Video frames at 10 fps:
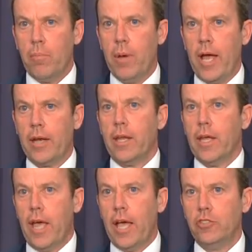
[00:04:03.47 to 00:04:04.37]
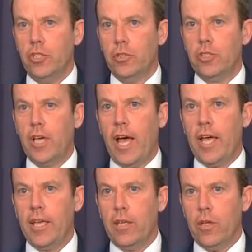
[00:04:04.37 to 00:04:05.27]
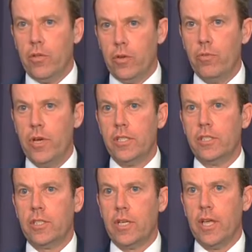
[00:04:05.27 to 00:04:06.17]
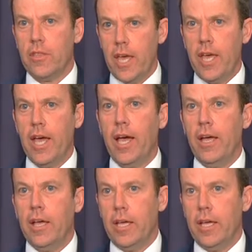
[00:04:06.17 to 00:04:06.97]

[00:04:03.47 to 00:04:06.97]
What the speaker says: but as you say, the risk there